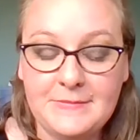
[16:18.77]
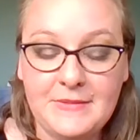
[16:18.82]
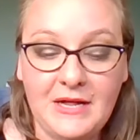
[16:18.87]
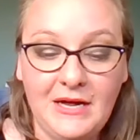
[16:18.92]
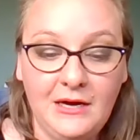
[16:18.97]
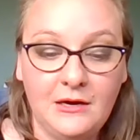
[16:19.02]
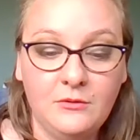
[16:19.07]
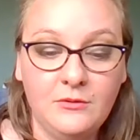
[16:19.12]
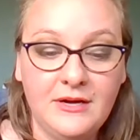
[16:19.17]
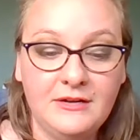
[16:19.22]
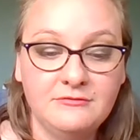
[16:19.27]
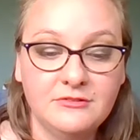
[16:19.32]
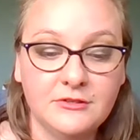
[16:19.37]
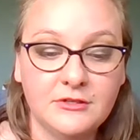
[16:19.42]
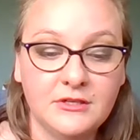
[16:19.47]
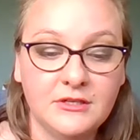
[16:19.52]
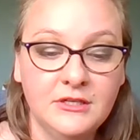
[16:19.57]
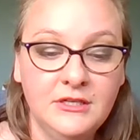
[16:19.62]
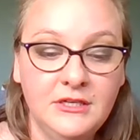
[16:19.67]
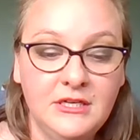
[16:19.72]

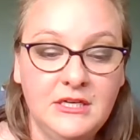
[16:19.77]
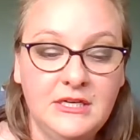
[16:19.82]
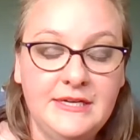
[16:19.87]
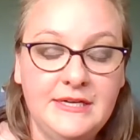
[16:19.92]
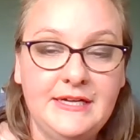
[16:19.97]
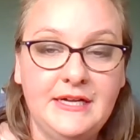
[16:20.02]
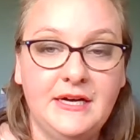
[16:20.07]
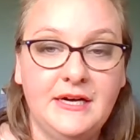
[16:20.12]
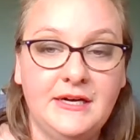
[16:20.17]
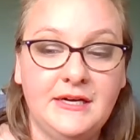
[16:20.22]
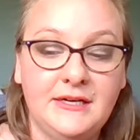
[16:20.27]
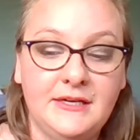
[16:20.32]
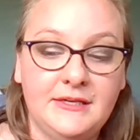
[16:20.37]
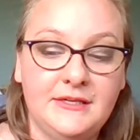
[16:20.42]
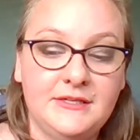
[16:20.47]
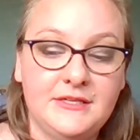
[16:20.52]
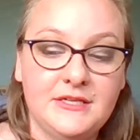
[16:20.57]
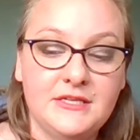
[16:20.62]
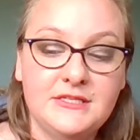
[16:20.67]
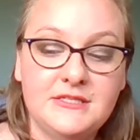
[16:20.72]
However,
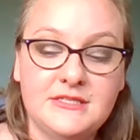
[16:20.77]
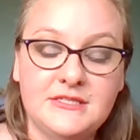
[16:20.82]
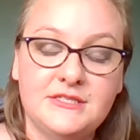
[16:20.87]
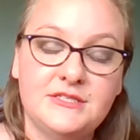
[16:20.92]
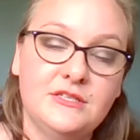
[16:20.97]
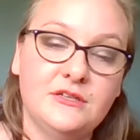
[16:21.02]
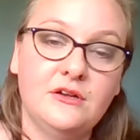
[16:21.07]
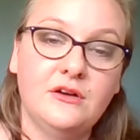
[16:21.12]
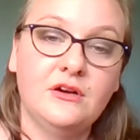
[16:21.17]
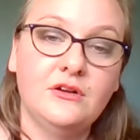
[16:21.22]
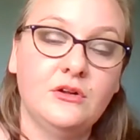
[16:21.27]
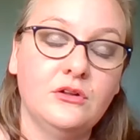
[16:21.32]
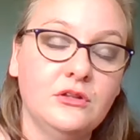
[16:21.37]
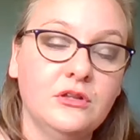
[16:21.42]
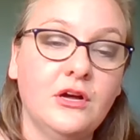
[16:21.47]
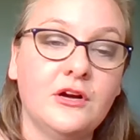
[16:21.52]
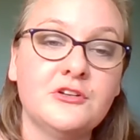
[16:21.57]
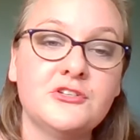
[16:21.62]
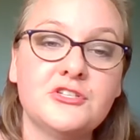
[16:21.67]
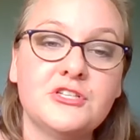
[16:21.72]
it's
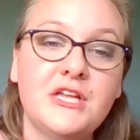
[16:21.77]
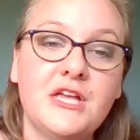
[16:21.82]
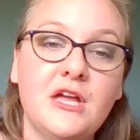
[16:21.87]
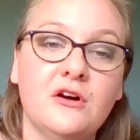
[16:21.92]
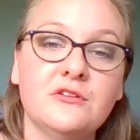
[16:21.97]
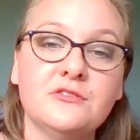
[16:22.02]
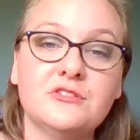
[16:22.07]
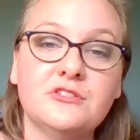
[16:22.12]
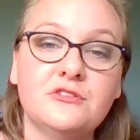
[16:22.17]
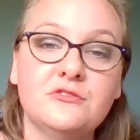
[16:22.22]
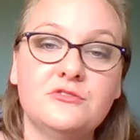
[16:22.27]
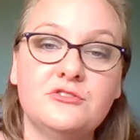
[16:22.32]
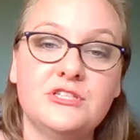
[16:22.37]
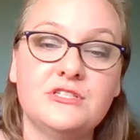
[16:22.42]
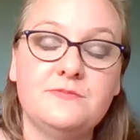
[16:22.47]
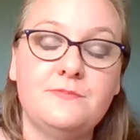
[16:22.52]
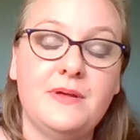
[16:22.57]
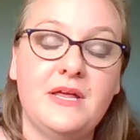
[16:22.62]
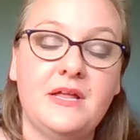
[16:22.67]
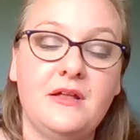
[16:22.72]
largely also
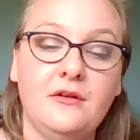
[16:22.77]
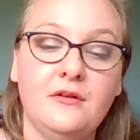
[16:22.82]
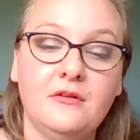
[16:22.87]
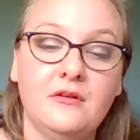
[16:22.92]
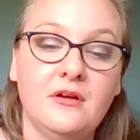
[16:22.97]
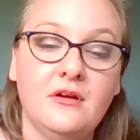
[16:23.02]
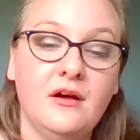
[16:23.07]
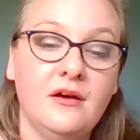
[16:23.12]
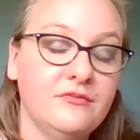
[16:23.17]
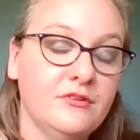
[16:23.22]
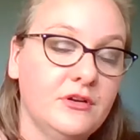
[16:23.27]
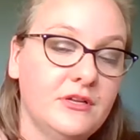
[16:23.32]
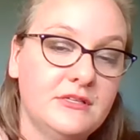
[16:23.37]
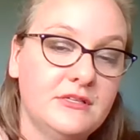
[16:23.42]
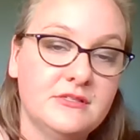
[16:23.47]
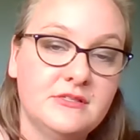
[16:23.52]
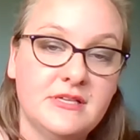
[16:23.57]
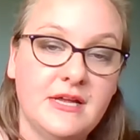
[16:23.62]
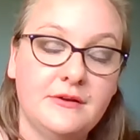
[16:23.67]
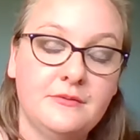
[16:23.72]
just been covered
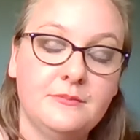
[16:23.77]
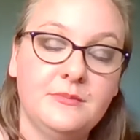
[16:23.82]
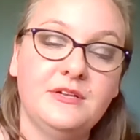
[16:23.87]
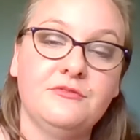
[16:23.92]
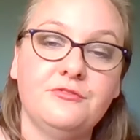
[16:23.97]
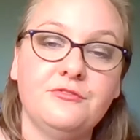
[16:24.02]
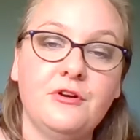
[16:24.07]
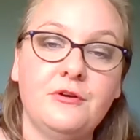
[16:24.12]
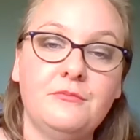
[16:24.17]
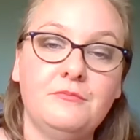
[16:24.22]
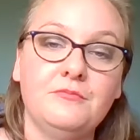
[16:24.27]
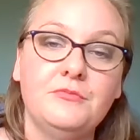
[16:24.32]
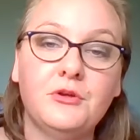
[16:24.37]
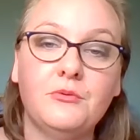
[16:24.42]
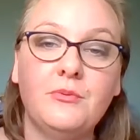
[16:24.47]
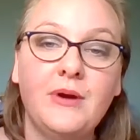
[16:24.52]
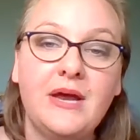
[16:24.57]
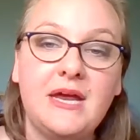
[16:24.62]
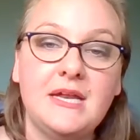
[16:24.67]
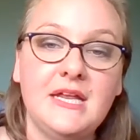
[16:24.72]
in sediment from
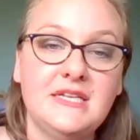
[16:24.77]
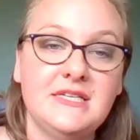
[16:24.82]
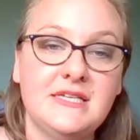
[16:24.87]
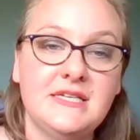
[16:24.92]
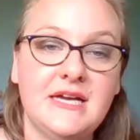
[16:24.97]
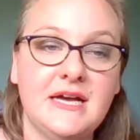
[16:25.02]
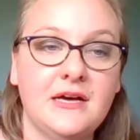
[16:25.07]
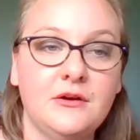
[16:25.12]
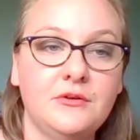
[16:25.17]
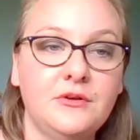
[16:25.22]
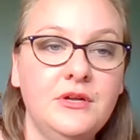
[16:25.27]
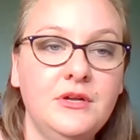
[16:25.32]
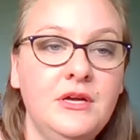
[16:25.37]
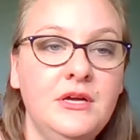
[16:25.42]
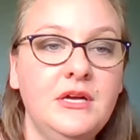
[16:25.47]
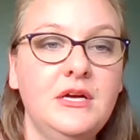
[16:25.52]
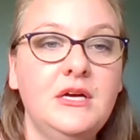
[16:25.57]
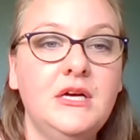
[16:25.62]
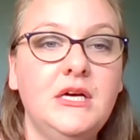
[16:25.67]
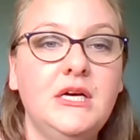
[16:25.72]
the raining down
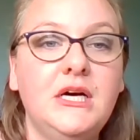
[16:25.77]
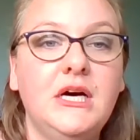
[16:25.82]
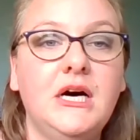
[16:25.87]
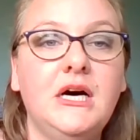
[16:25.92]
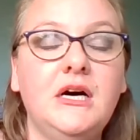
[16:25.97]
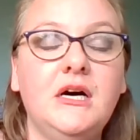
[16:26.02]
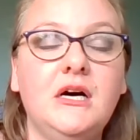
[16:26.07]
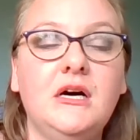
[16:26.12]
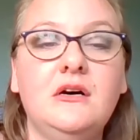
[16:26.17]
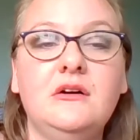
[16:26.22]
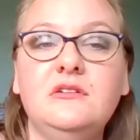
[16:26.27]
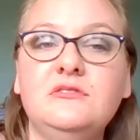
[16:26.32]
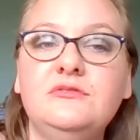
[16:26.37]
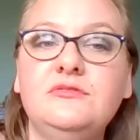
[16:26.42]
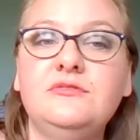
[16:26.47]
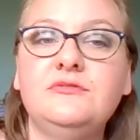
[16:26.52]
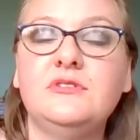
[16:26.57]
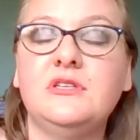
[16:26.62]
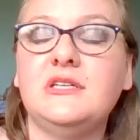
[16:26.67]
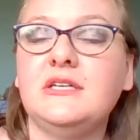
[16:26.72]

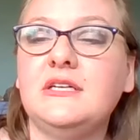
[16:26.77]
of